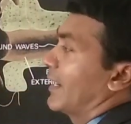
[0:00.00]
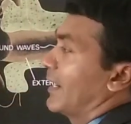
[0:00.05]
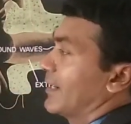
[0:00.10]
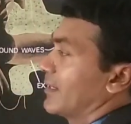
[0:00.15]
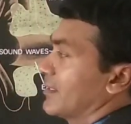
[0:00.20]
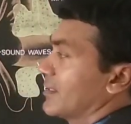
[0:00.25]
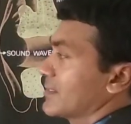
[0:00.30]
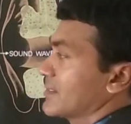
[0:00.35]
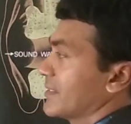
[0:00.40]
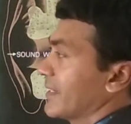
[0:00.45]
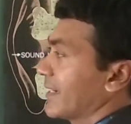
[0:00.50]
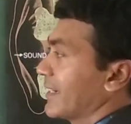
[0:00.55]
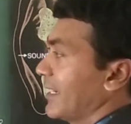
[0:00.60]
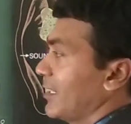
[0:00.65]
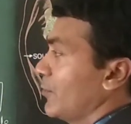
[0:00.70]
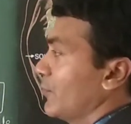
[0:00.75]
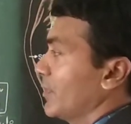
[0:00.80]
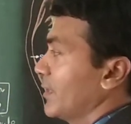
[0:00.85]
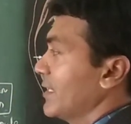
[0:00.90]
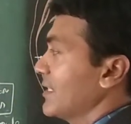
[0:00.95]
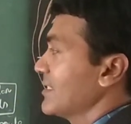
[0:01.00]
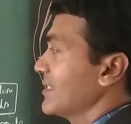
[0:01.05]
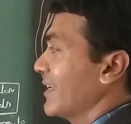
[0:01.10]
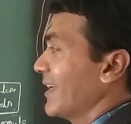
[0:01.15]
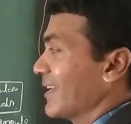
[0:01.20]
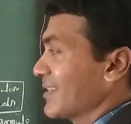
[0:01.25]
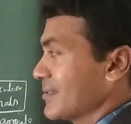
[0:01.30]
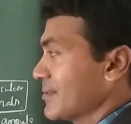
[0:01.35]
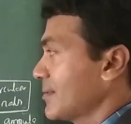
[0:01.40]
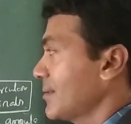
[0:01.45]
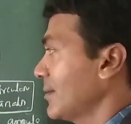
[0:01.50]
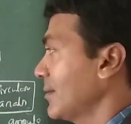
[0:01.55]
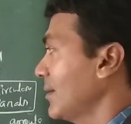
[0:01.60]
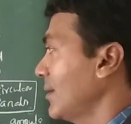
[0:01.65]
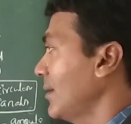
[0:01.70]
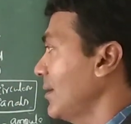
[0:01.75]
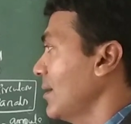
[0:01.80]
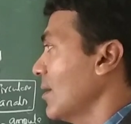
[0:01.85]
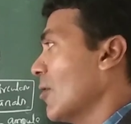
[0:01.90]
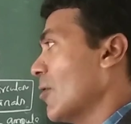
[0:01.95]
and the second one is
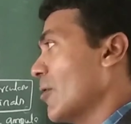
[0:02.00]
external